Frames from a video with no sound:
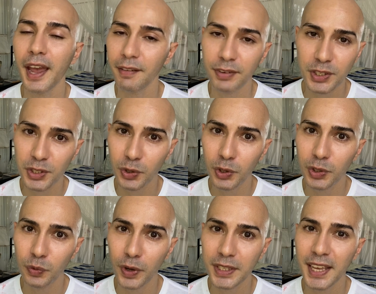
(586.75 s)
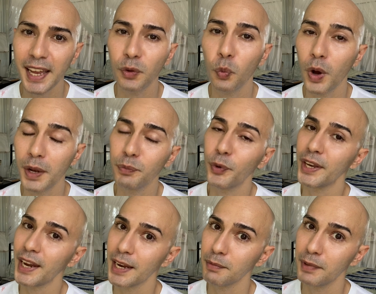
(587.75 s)
ever sold was at
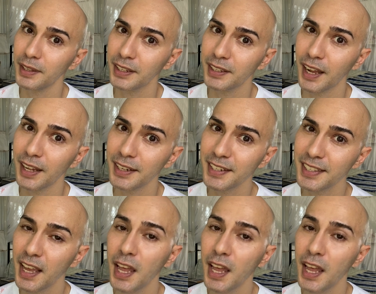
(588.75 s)
$1.8 million?